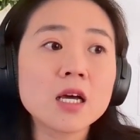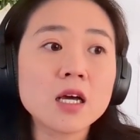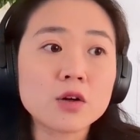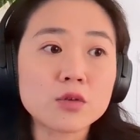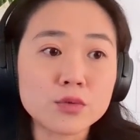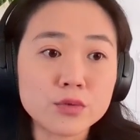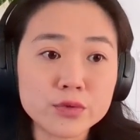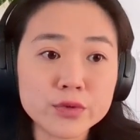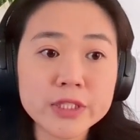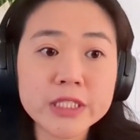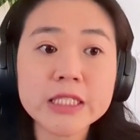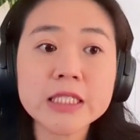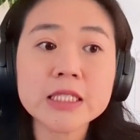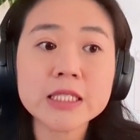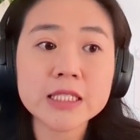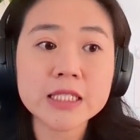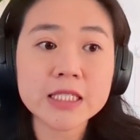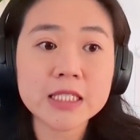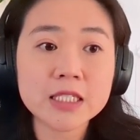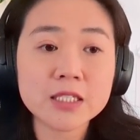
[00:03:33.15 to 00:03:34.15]

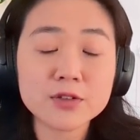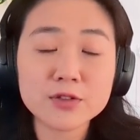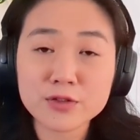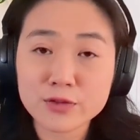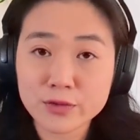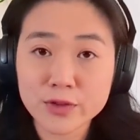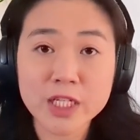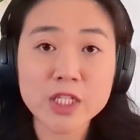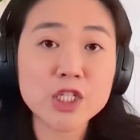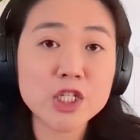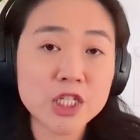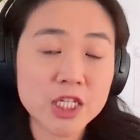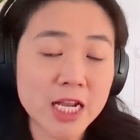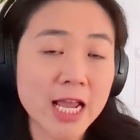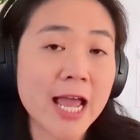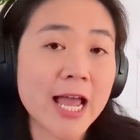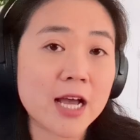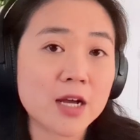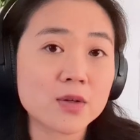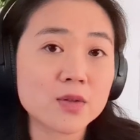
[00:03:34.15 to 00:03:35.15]
really fleshed
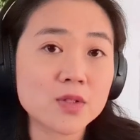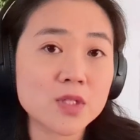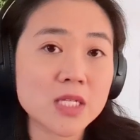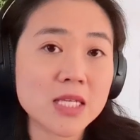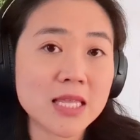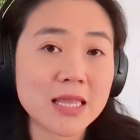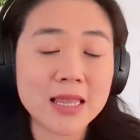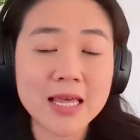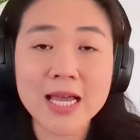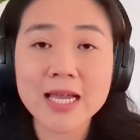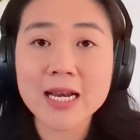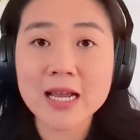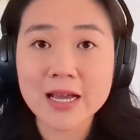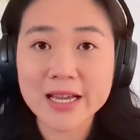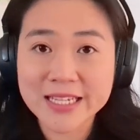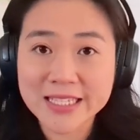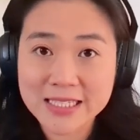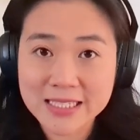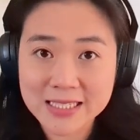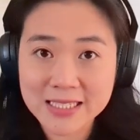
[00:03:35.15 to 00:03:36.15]
out that
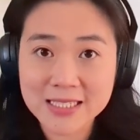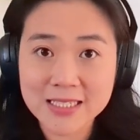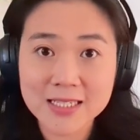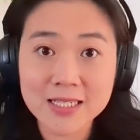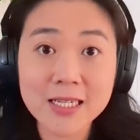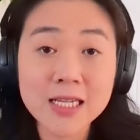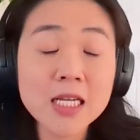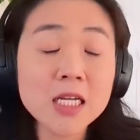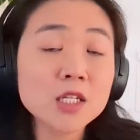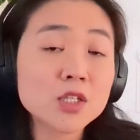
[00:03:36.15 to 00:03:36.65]
idea